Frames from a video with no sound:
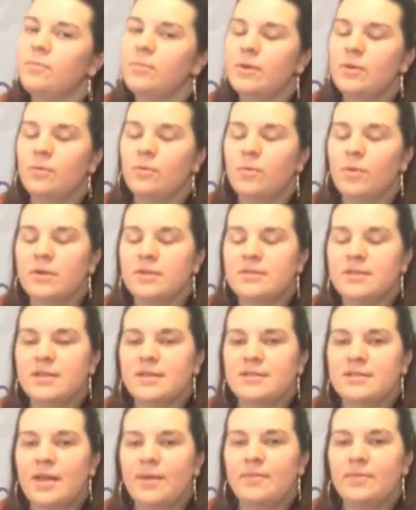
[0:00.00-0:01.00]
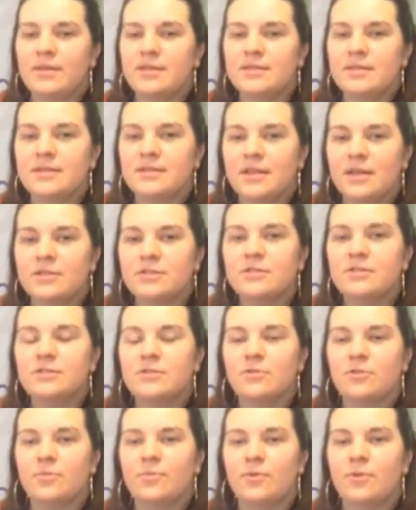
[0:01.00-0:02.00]
we don't want to accept these conditions
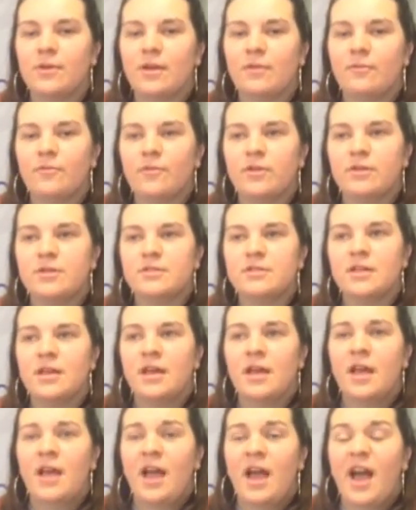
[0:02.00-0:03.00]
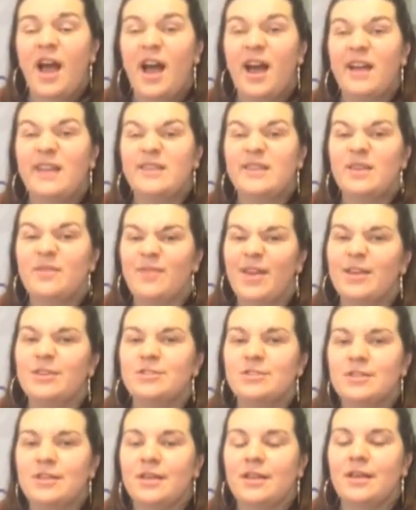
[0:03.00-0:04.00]
that you're putting in for us. And
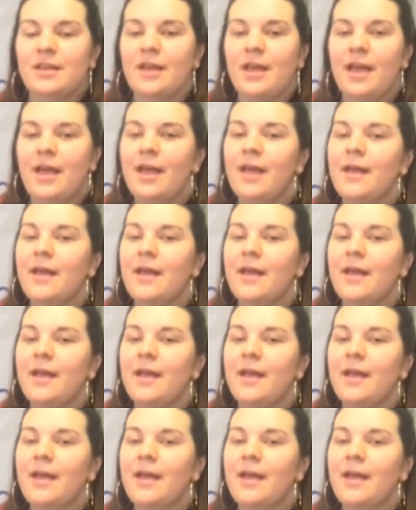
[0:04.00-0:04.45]
eventually,